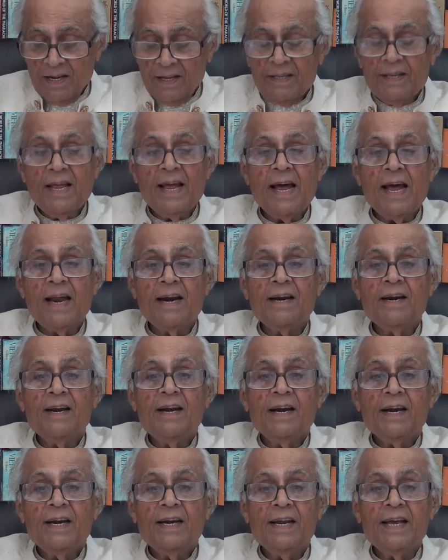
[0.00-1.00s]
their
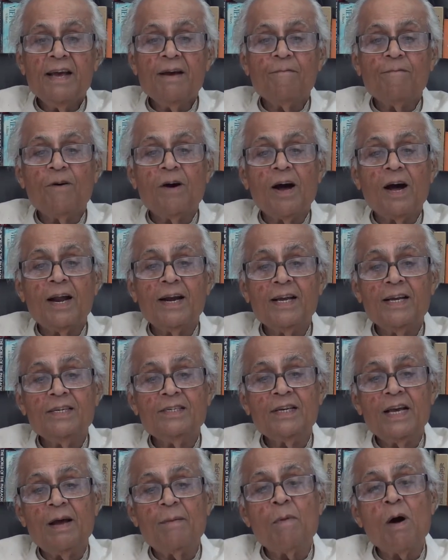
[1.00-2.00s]
TFR
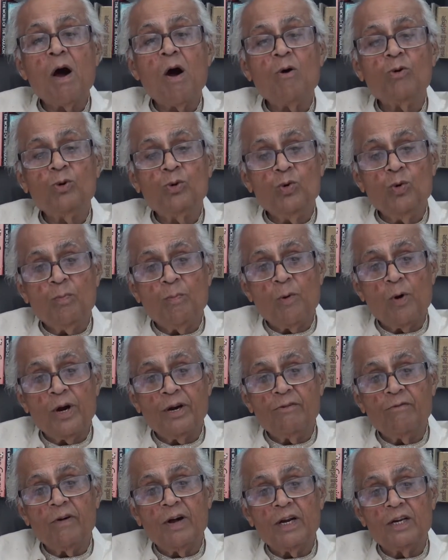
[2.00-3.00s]
is above
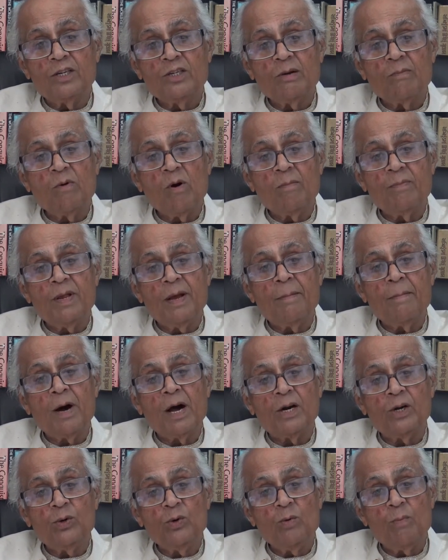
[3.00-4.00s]
2.1. Some of them
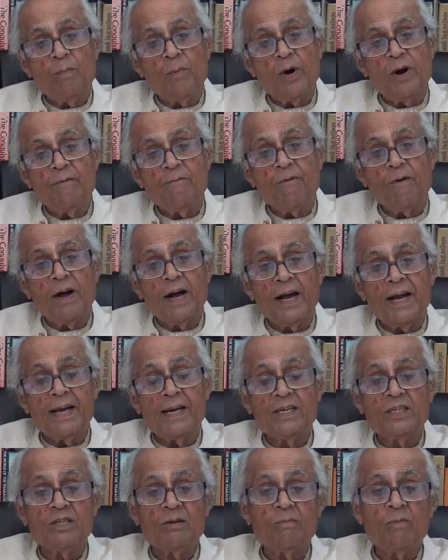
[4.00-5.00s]
are 2.5
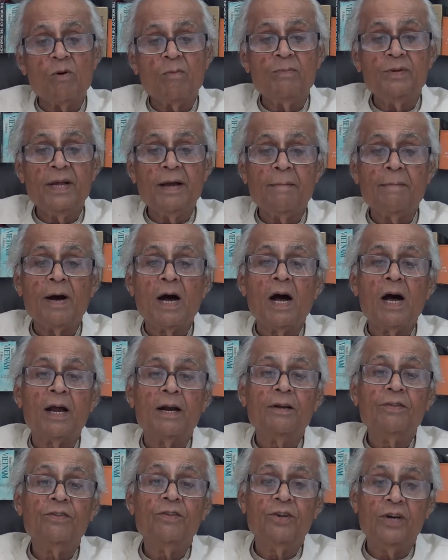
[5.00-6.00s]
and some of them
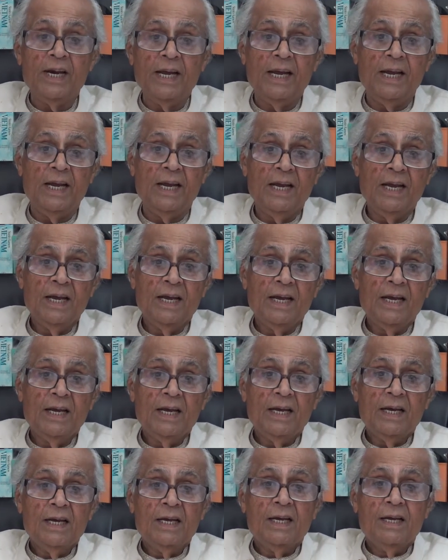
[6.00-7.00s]
are 3.
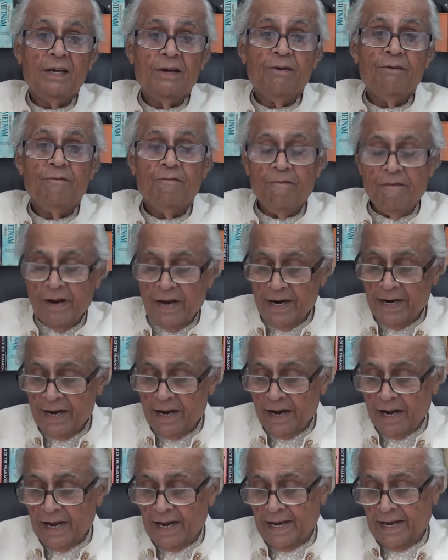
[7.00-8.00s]
Very
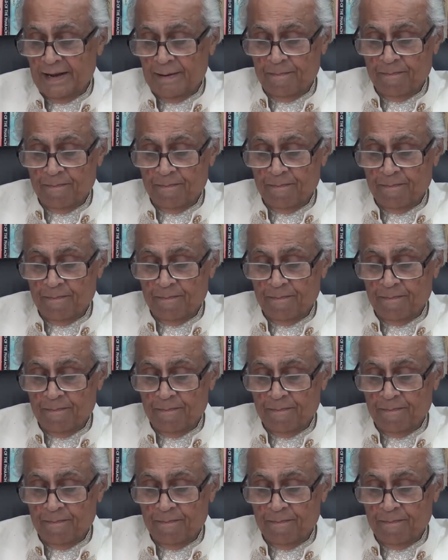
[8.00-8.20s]
high.